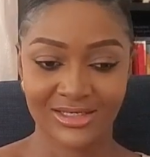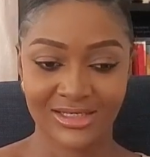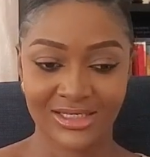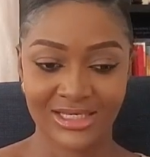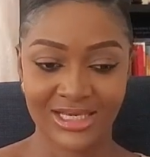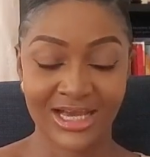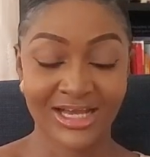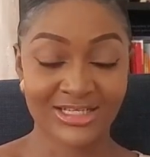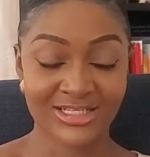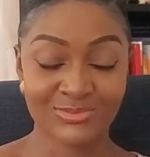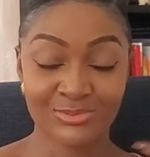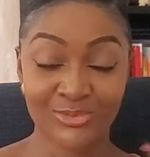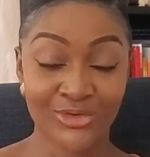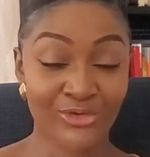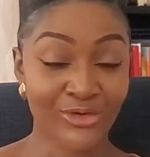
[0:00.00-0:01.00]
he has
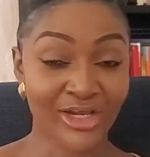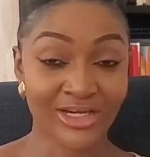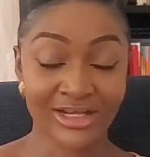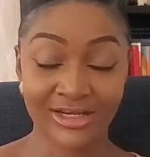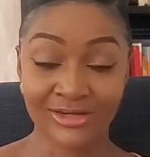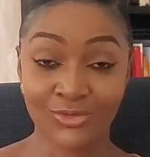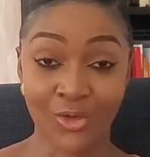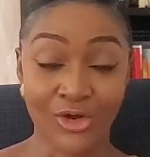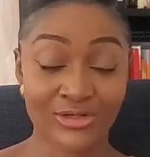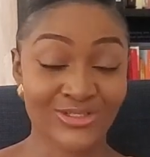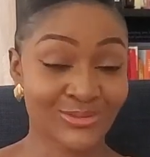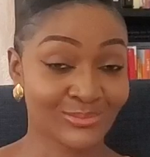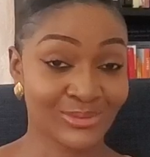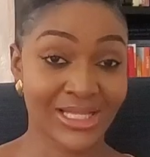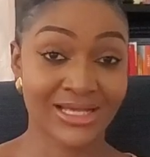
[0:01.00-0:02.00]
great and
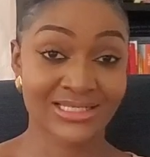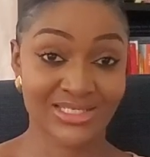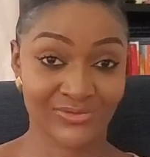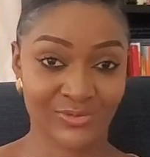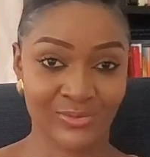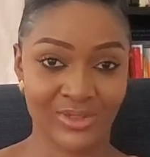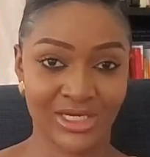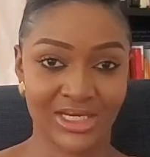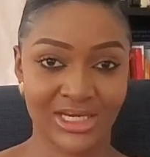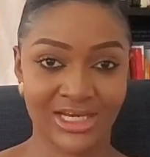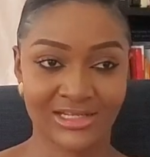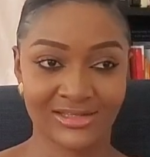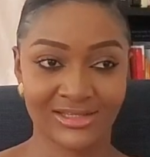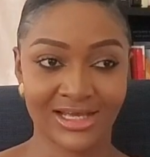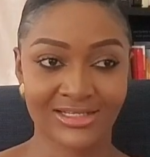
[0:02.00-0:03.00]
awesome plans for me.
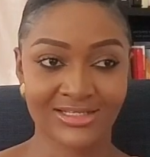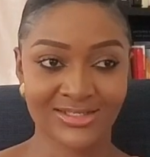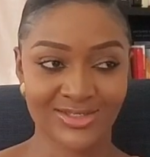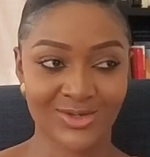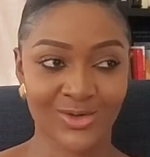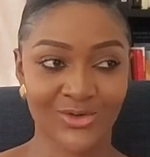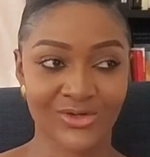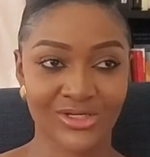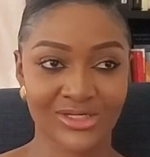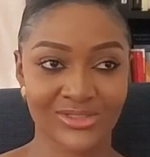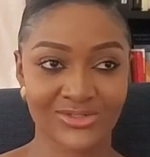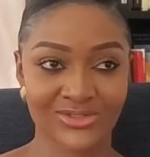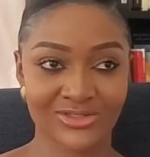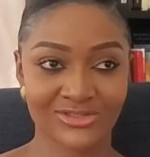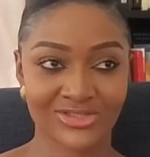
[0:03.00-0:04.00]
And that song
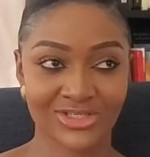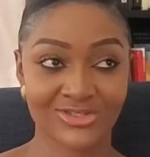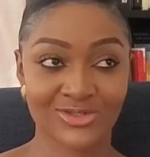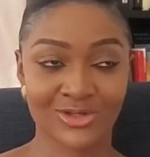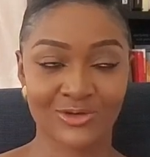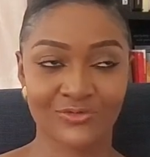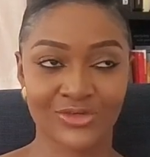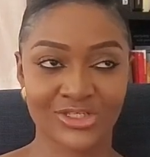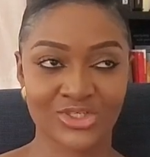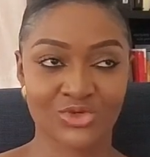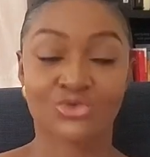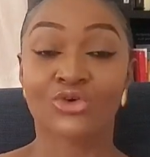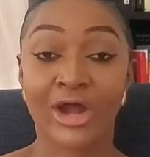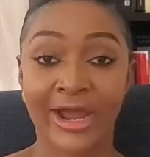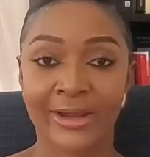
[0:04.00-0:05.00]
just sort of
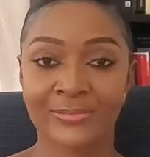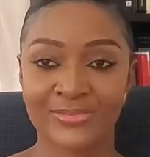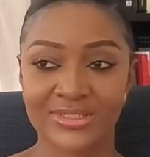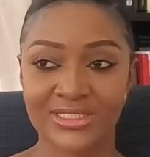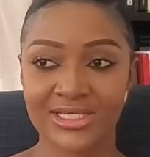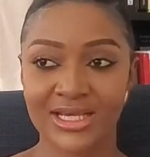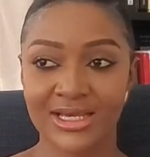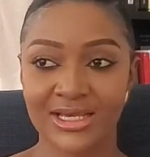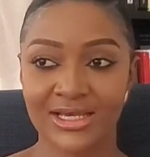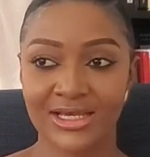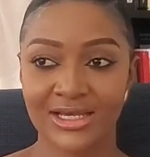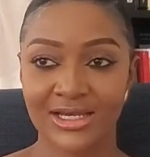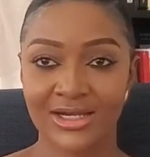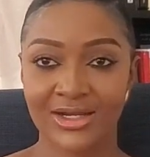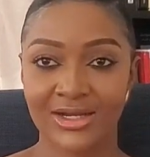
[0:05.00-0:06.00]
describes
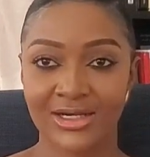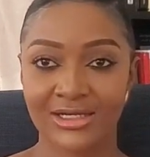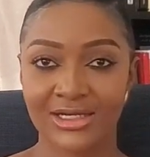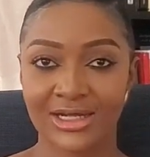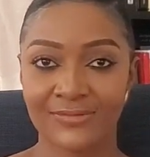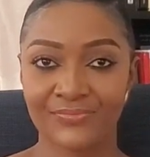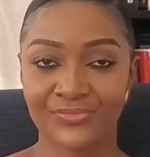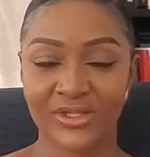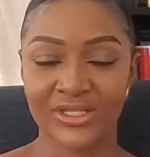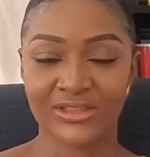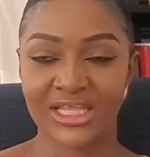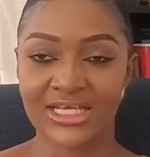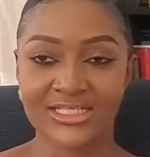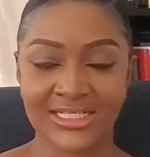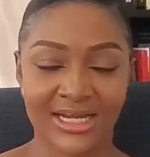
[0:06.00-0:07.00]
the
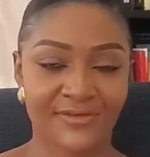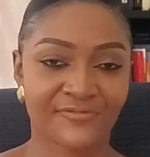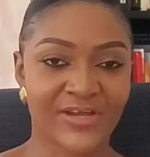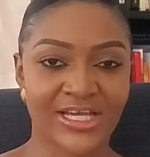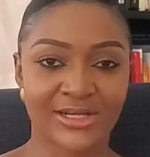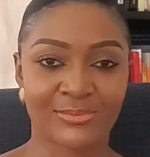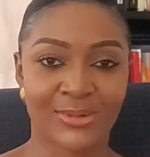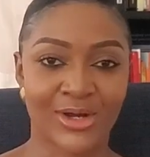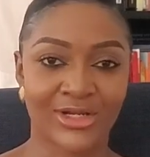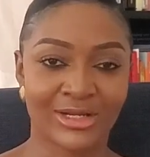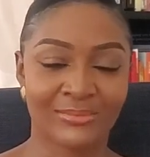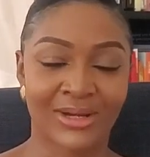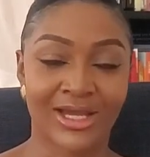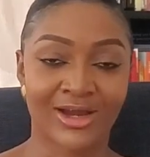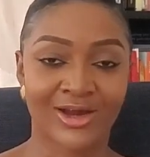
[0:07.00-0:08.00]
things that I fight about in
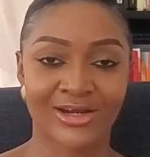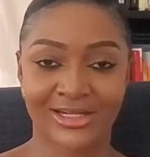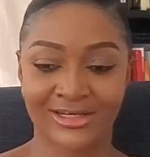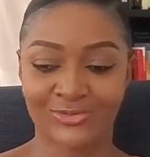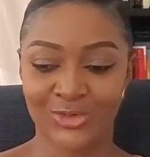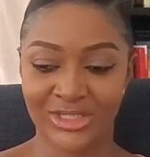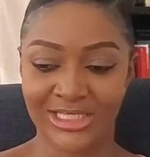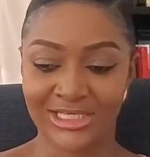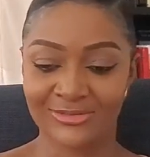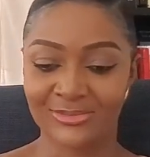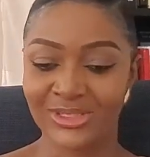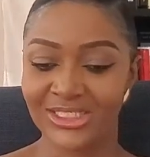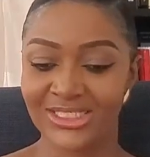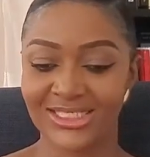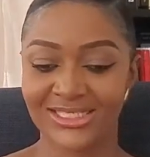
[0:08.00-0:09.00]
my heart and within
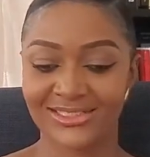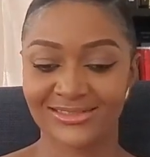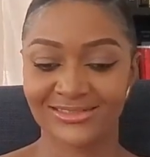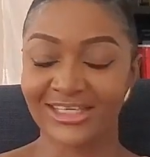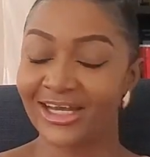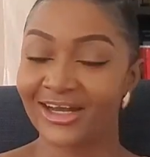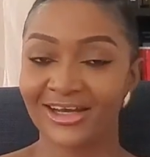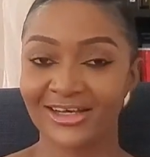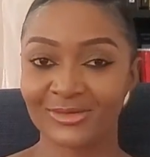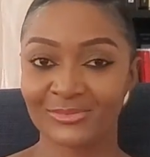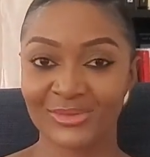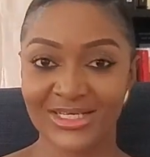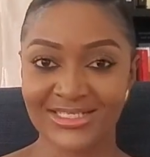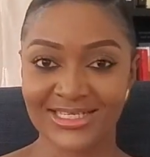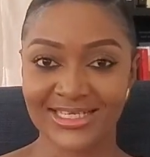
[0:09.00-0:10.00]
me. Yeah,
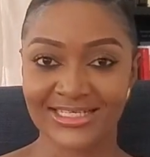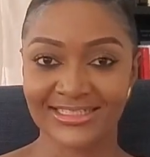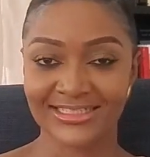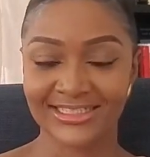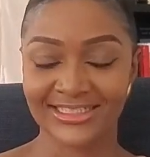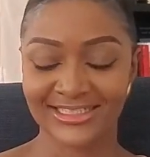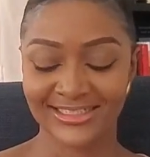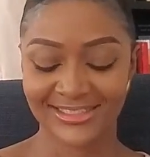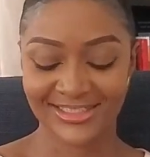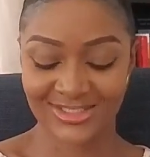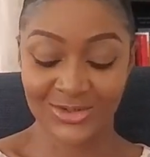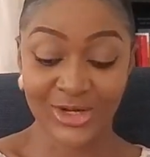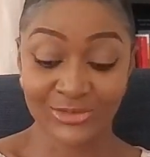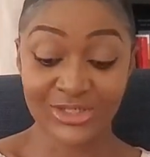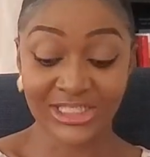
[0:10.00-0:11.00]
basically.
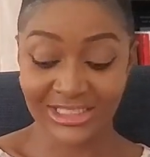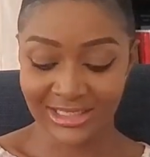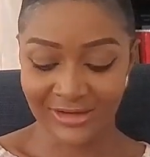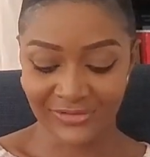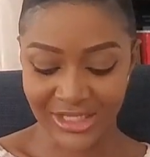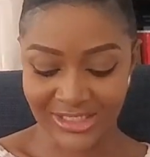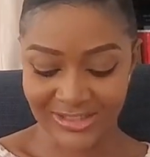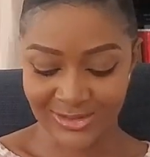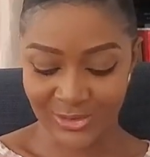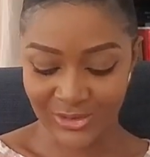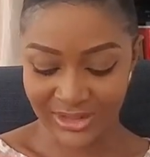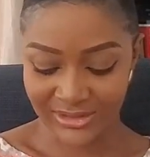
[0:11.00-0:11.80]
So I really love that song.